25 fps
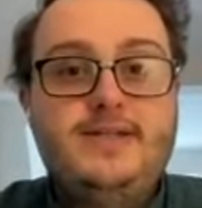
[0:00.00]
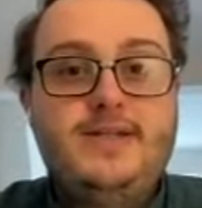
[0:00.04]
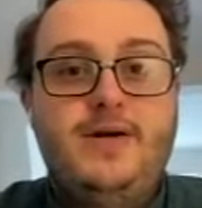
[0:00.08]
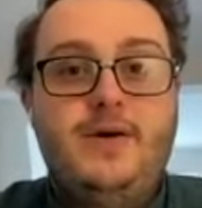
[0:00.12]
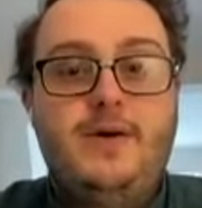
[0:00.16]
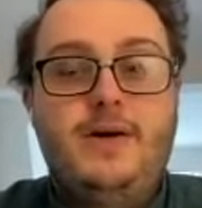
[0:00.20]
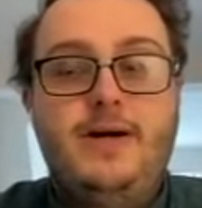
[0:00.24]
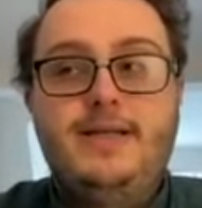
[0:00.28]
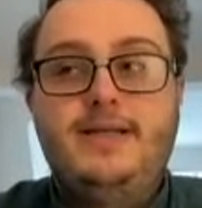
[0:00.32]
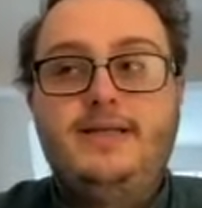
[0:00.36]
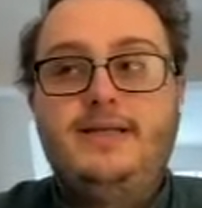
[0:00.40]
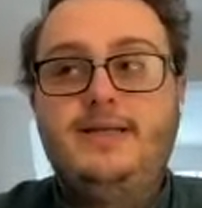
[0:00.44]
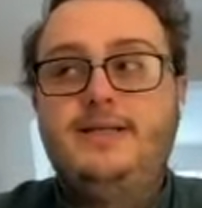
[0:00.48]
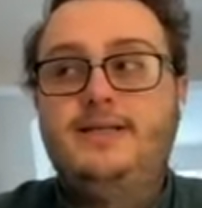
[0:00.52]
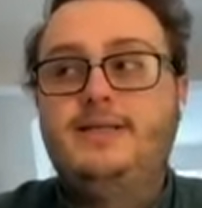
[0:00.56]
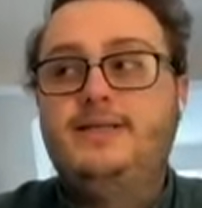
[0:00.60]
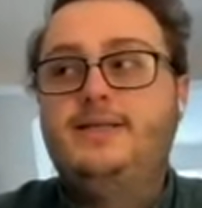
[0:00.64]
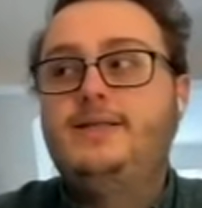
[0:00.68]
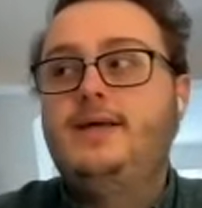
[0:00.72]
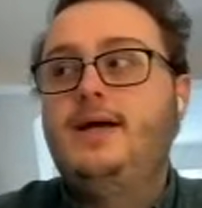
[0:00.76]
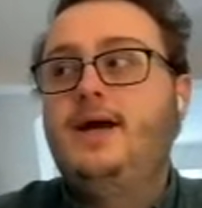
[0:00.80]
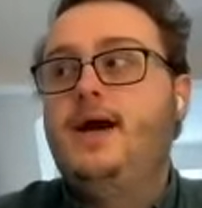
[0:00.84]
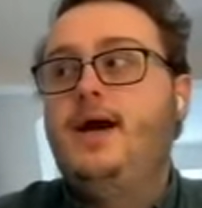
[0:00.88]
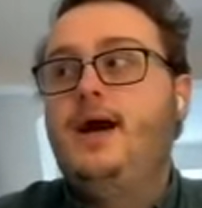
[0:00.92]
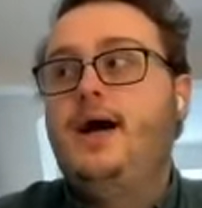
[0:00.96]
So, I did
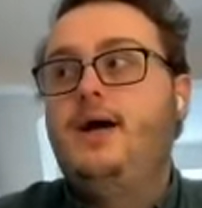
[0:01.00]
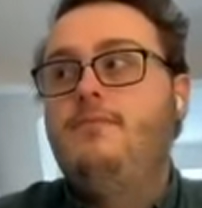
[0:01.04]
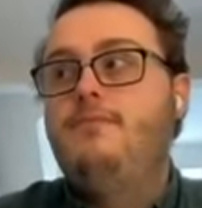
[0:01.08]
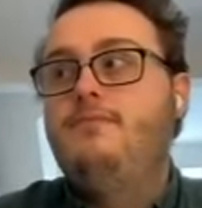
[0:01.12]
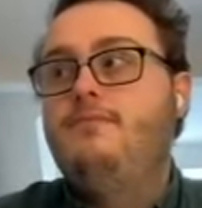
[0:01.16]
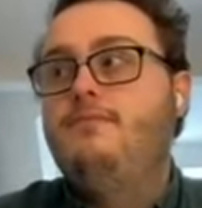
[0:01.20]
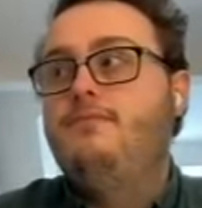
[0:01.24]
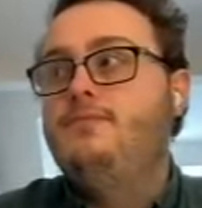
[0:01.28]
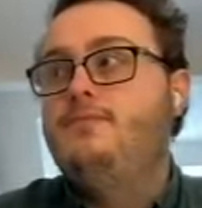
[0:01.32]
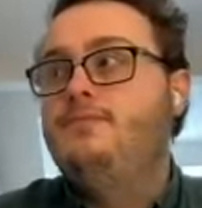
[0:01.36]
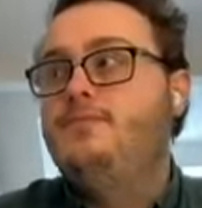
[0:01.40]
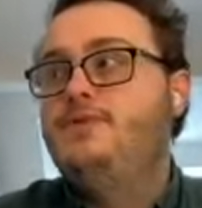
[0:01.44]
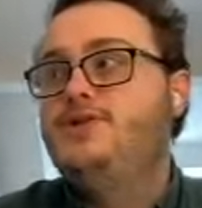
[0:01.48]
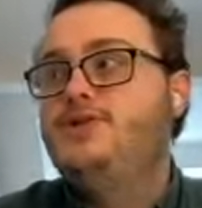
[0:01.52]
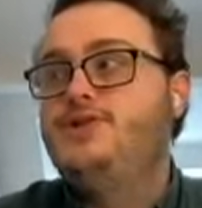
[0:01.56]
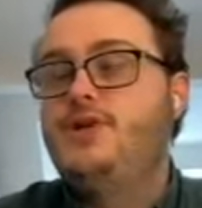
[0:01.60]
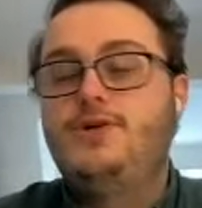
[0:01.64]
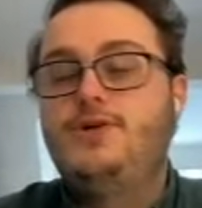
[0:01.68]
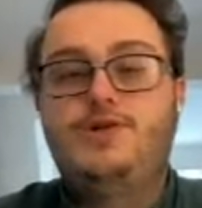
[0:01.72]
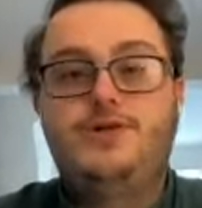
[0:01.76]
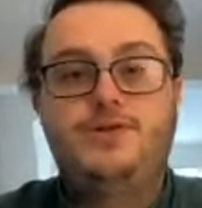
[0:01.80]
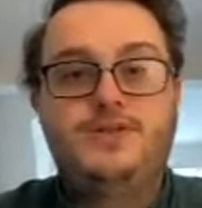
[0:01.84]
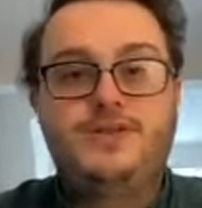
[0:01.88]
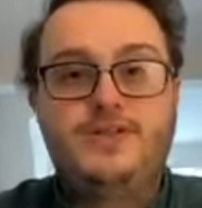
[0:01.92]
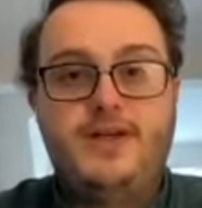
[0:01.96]

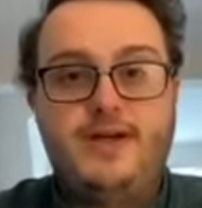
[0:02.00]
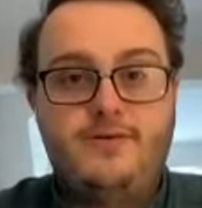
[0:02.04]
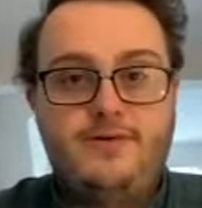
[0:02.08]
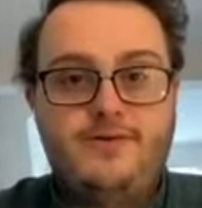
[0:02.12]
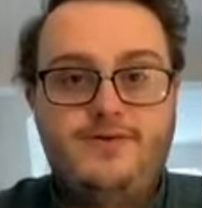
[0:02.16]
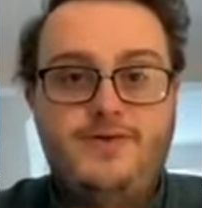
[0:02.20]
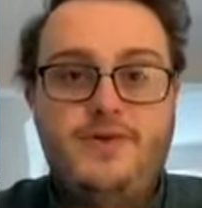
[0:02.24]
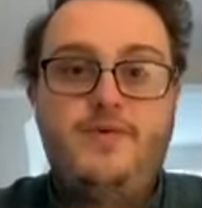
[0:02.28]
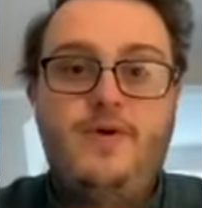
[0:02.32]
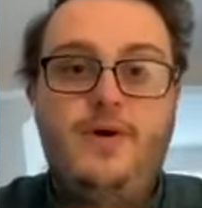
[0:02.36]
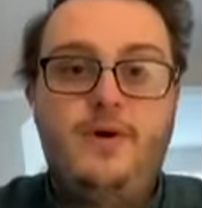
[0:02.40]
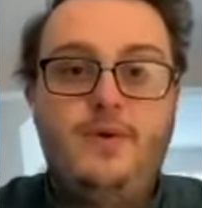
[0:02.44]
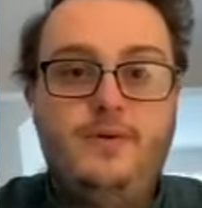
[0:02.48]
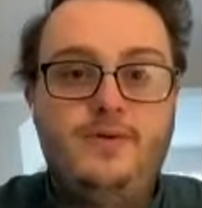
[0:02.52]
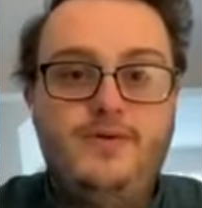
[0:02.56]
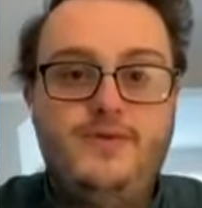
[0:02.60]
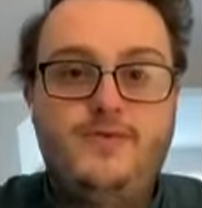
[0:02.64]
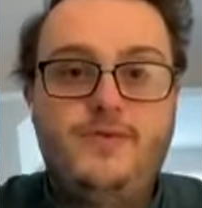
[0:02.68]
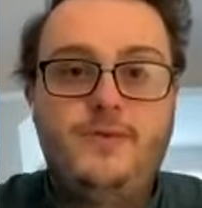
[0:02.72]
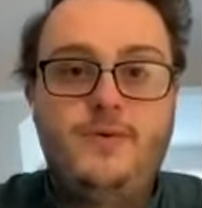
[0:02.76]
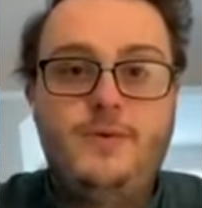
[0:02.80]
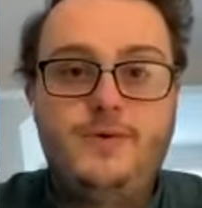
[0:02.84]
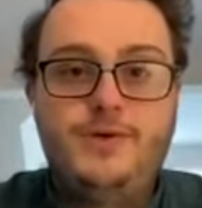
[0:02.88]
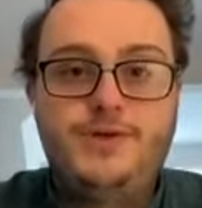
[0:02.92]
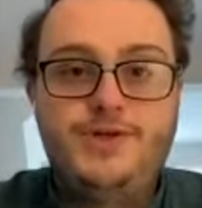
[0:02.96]
social secretary roles
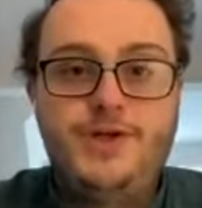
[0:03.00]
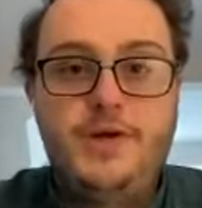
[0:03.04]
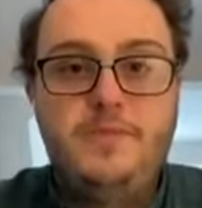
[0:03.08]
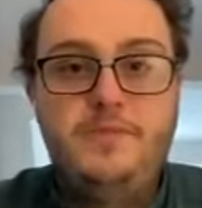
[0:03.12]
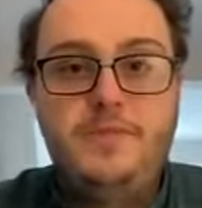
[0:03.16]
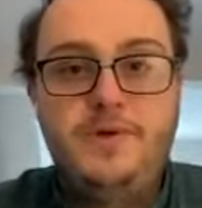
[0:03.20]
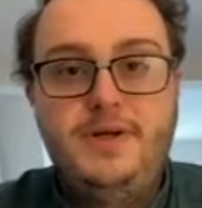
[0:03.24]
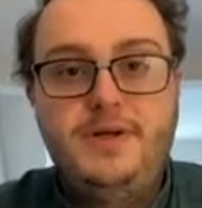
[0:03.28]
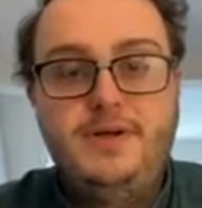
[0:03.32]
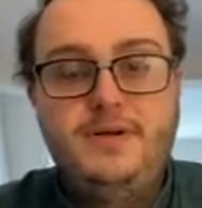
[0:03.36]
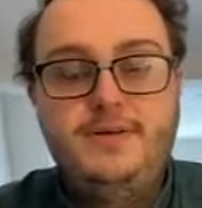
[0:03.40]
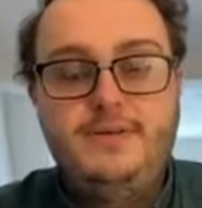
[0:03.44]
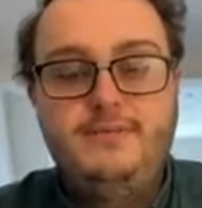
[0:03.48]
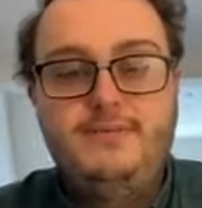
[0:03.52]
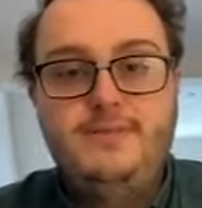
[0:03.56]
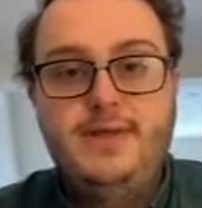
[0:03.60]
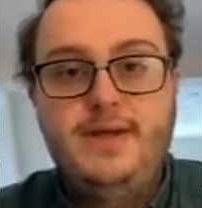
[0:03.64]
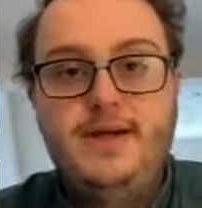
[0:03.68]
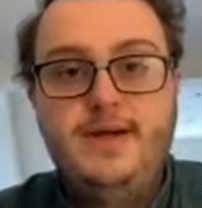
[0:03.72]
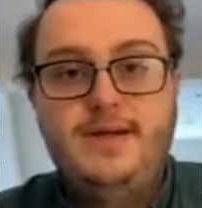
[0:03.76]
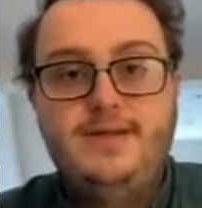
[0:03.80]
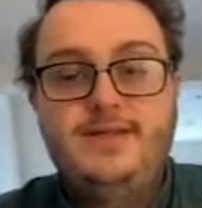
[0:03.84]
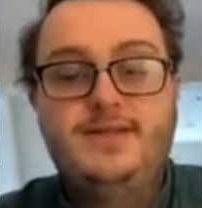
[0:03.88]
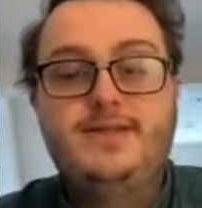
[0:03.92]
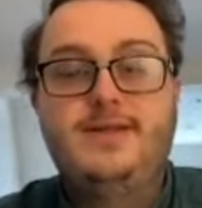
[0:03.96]
for German
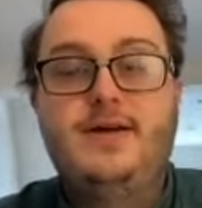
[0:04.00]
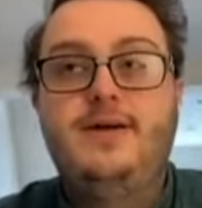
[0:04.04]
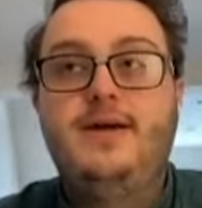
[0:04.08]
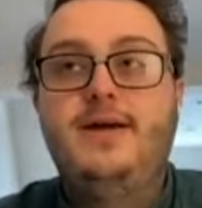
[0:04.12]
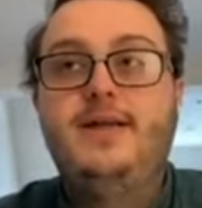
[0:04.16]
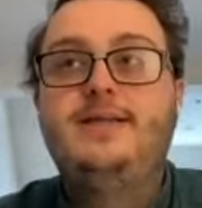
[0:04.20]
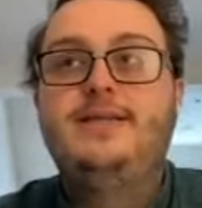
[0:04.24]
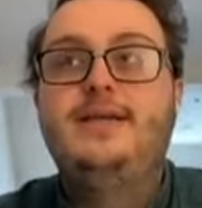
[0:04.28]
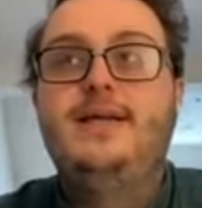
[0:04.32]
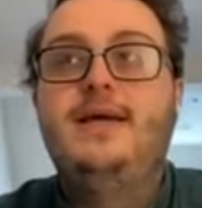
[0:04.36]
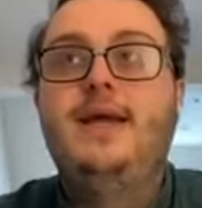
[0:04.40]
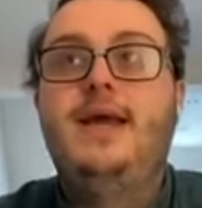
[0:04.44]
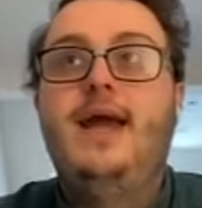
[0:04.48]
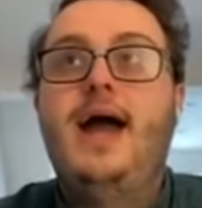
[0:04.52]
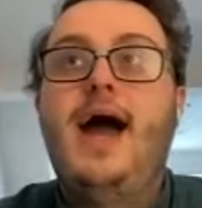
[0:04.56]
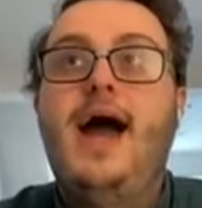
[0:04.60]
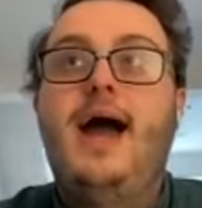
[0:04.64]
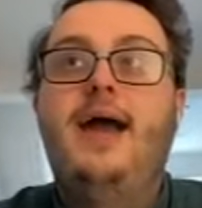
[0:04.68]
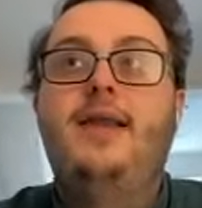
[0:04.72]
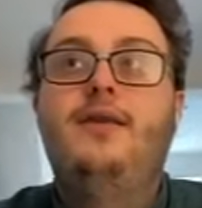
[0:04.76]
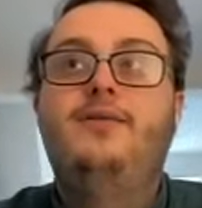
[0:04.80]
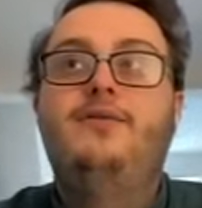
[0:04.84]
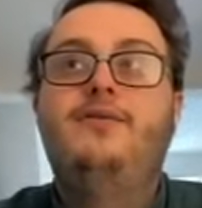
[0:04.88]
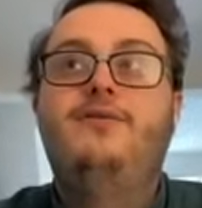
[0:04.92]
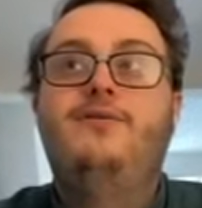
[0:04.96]
society
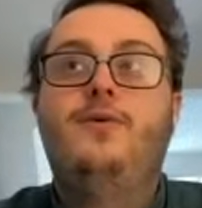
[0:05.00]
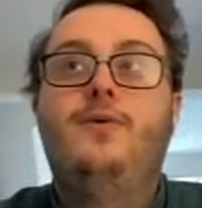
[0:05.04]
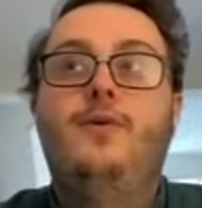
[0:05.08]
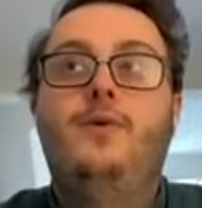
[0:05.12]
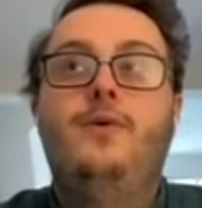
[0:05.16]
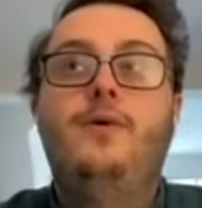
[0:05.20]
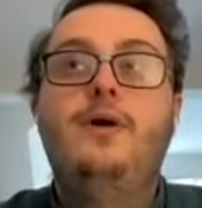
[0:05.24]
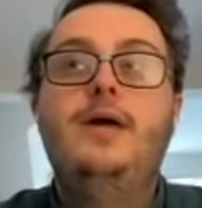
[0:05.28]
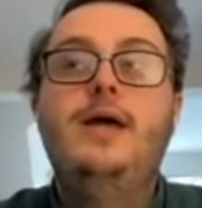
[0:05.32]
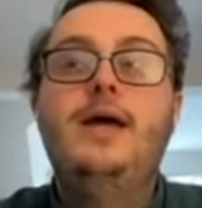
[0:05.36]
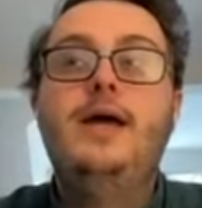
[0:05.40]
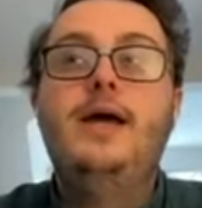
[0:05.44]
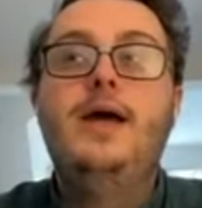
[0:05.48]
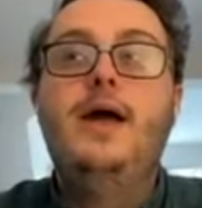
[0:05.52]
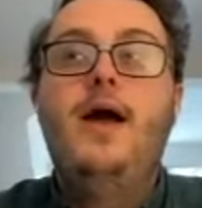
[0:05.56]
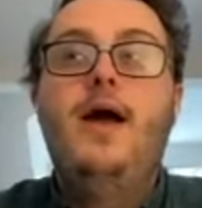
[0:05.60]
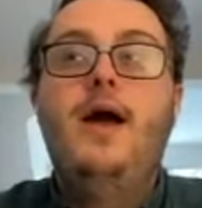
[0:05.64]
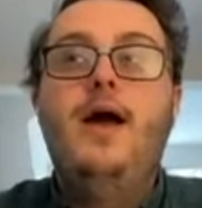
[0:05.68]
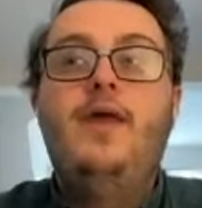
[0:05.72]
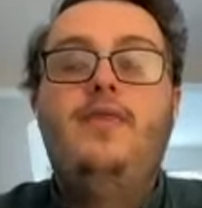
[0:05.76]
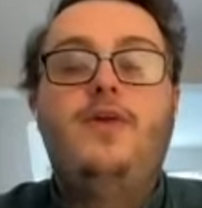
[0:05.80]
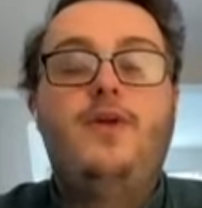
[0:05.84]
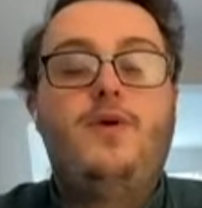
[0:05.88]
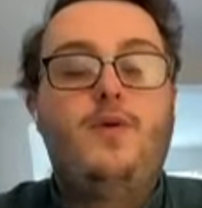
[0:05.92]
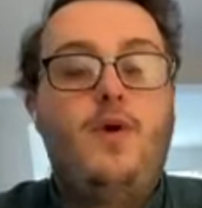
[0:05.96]
and for
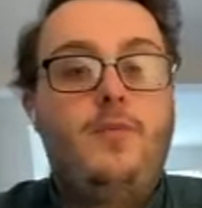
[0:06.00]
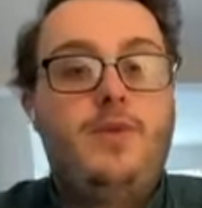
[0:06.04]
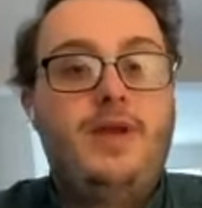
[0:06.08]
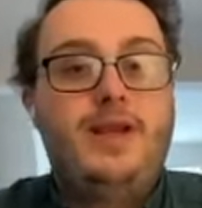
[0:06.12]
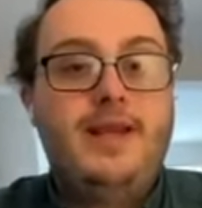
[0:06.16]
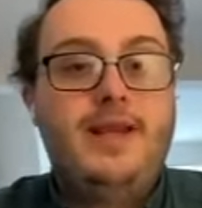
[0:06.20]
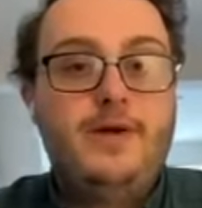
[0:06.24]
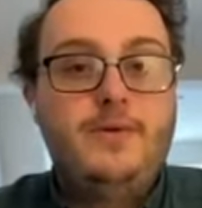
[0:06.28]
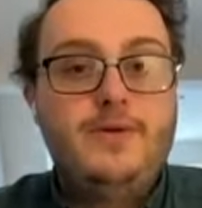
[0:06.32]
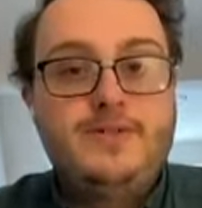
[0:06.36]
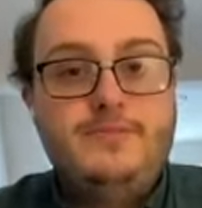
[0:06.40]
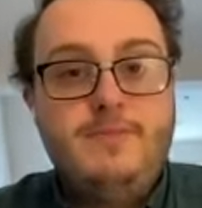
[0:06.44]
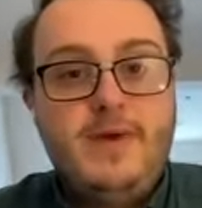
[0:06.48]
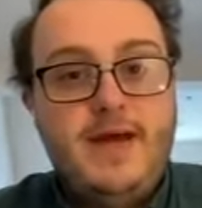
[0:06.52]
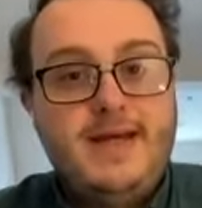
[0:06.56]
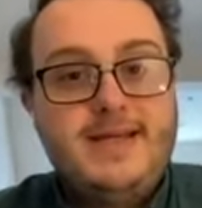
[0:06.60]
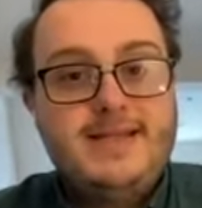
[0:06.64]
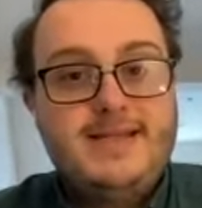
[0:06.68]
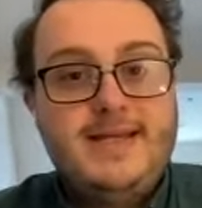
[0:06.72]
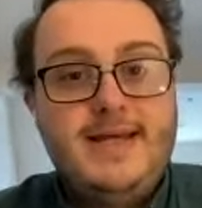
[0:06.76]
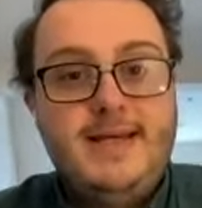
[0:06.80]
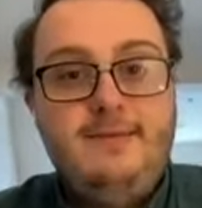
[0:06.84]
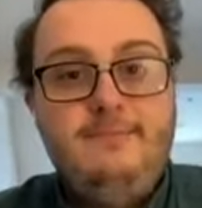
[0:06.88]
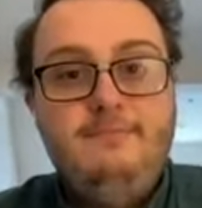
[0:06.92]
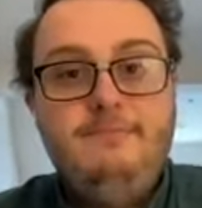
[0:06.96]
the UOB Linguist
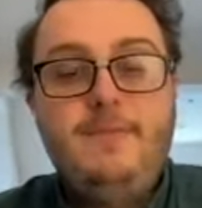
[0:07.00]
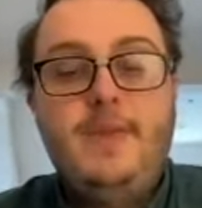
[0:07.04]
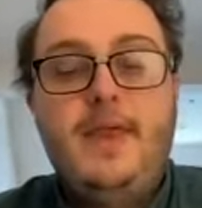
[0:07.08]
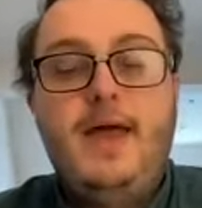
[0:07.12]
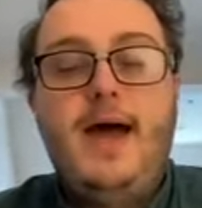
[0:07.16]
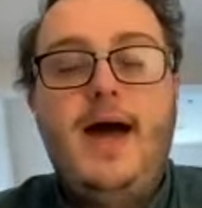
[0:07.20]
magazine.